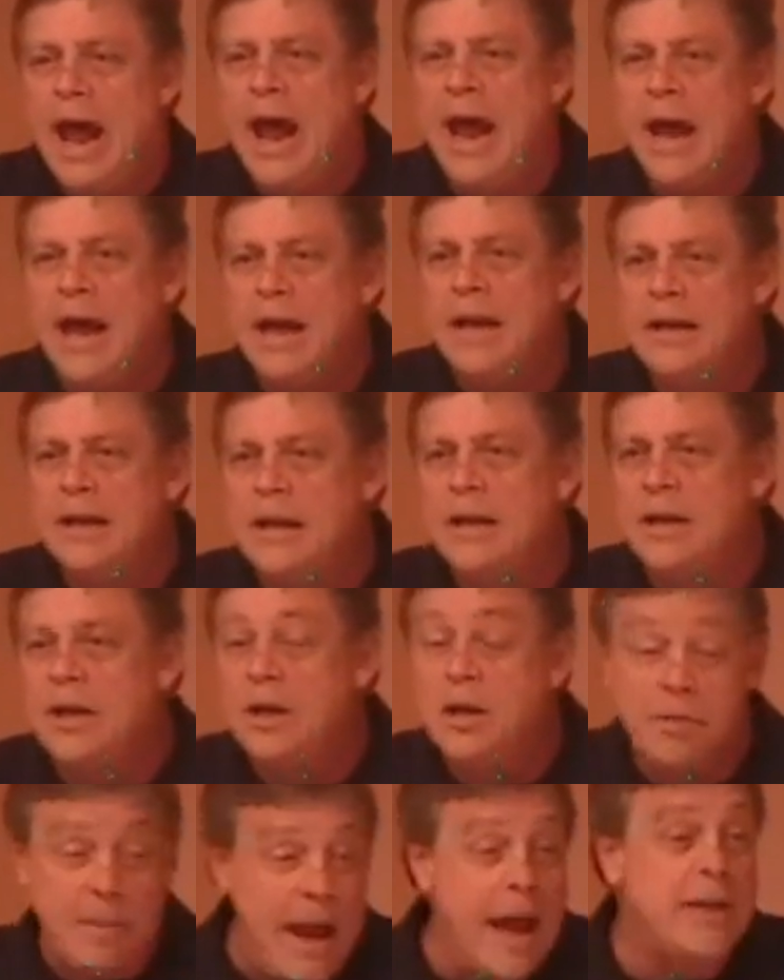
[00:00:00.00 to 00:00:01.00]
And
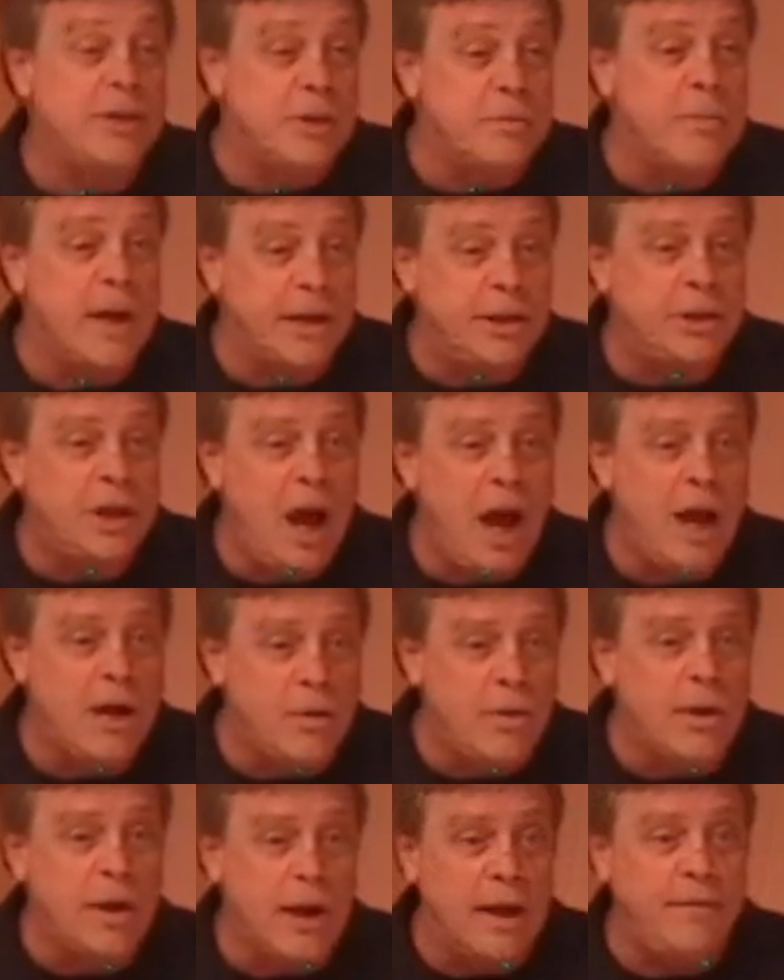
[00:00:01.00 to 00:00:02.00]
you can imagine my
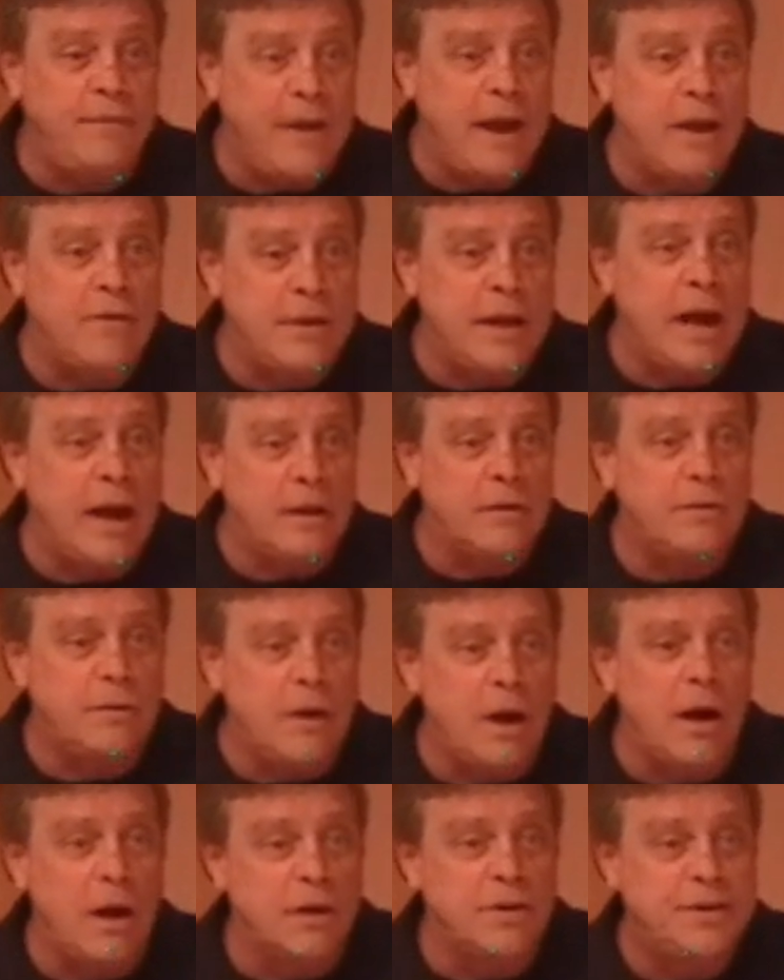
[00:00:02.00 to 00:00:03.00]
shock when I found out
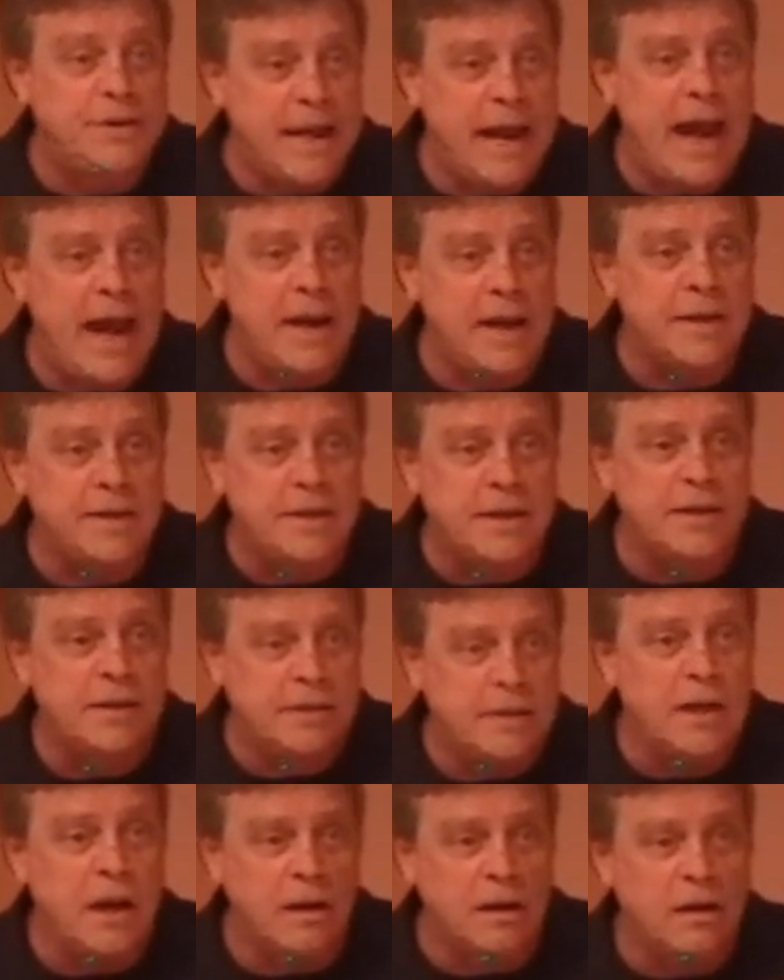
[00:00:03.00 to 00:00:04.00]
our
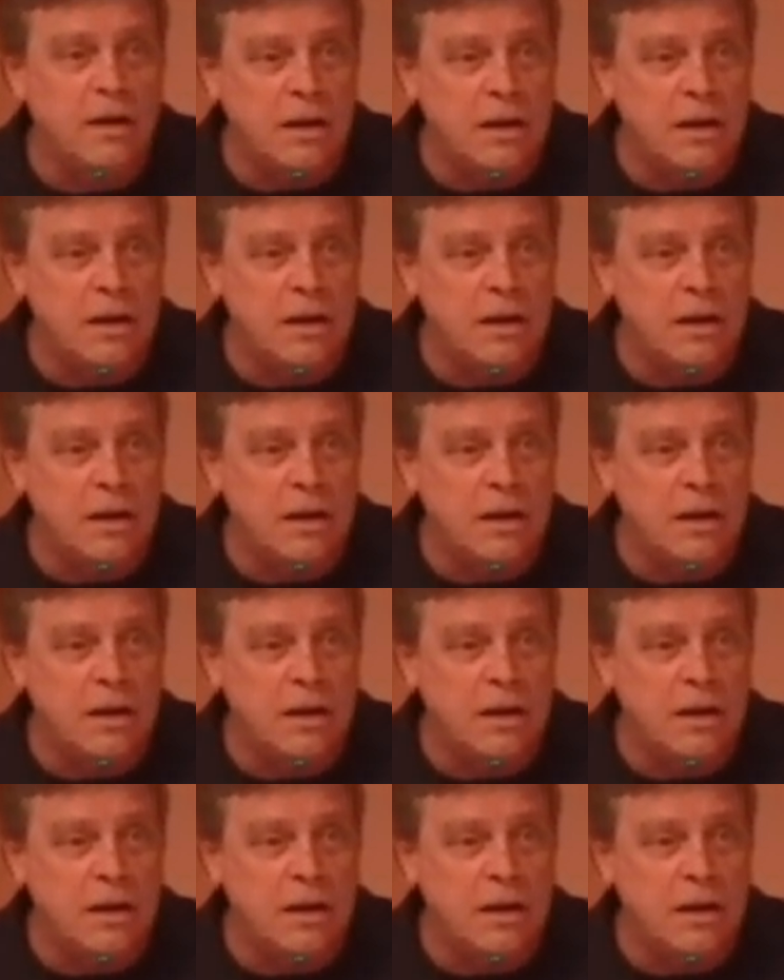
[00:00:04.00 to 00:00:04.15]
statuses.